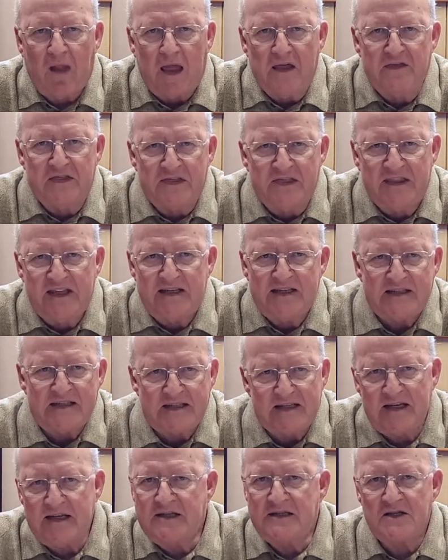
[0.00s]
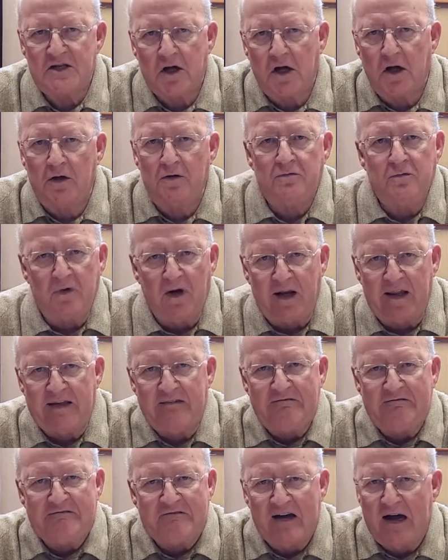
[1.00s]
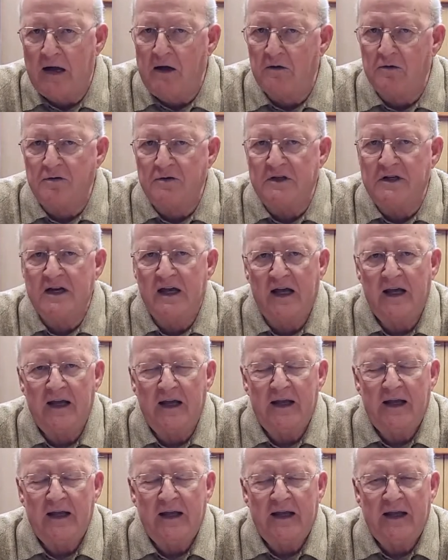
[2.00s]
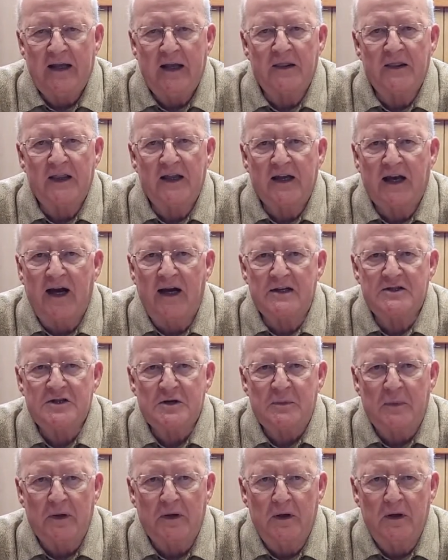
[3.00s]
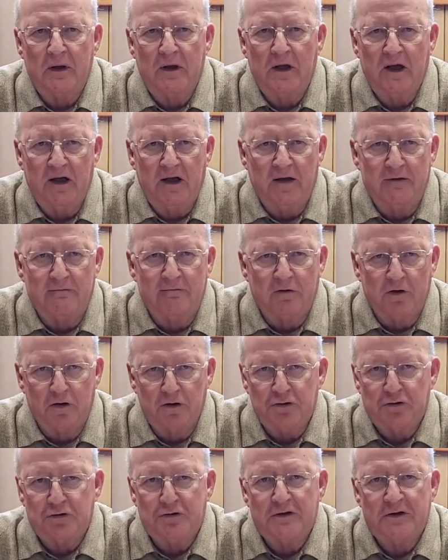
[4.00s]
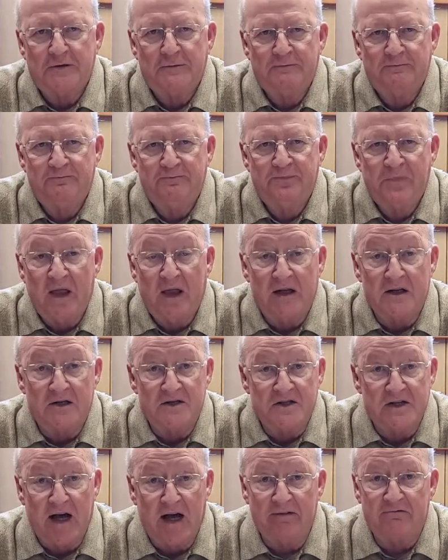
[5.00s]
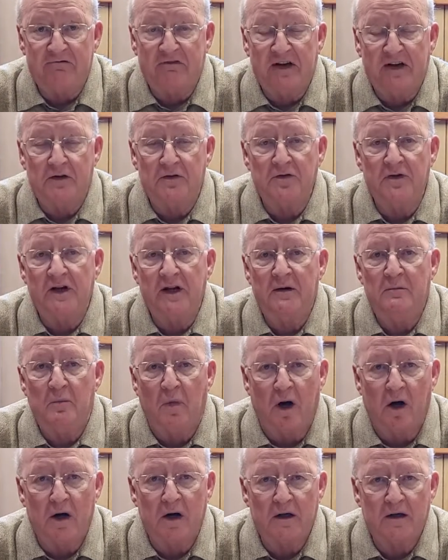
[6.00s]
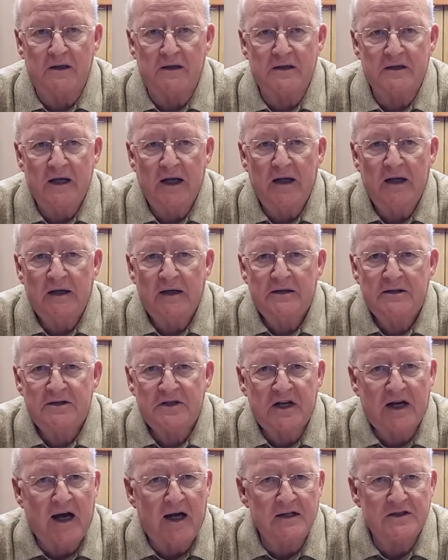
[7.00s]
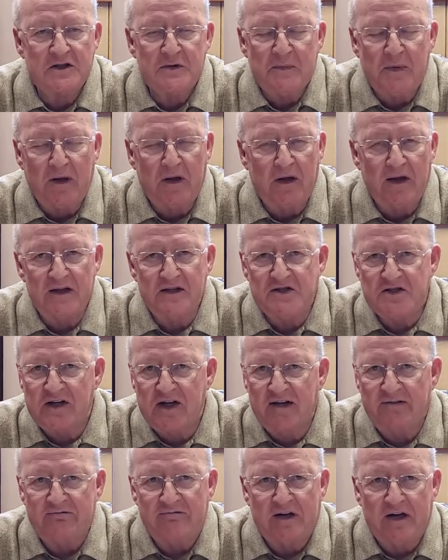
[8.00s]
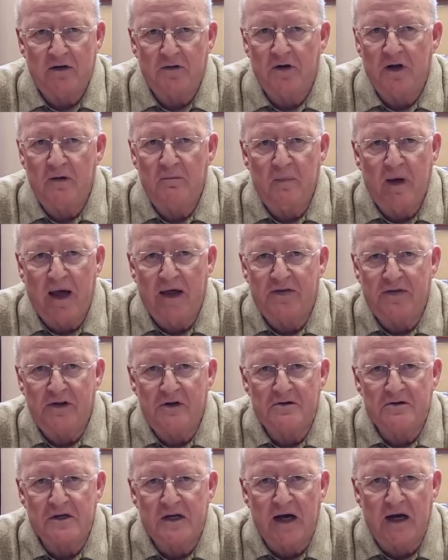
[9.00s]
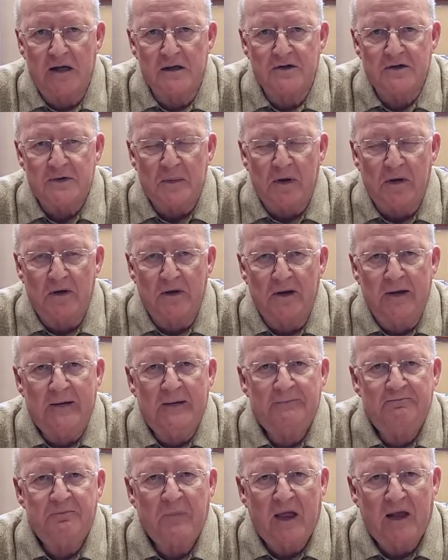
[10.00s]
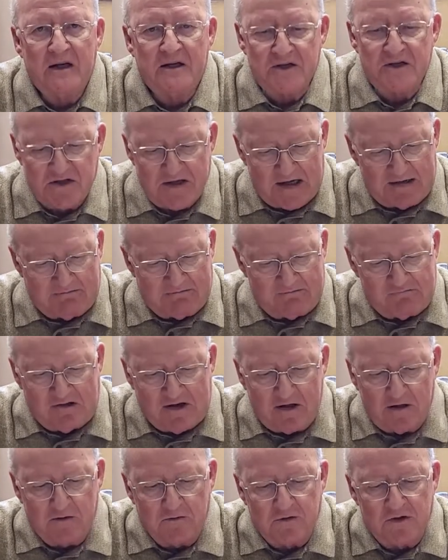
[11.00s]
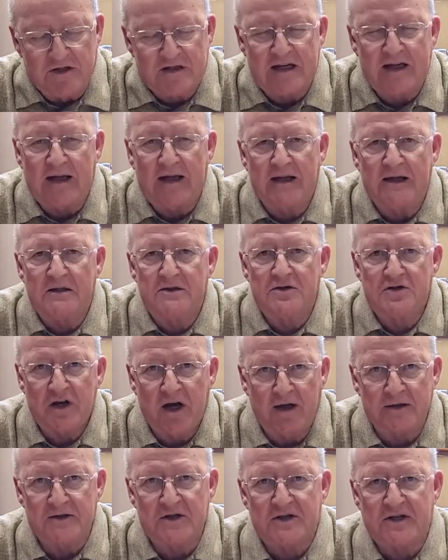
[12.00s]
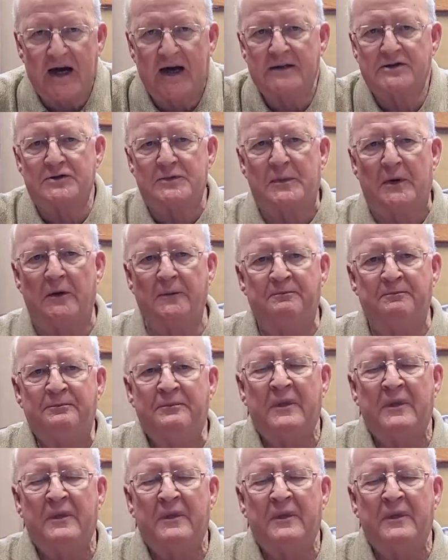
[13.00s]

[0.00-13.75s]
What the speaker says: this is only found in the Gospel of Luke. It is not found in Mark's Gospel. It's not found in Matthew's Gospel. It is not found in John's Gospel.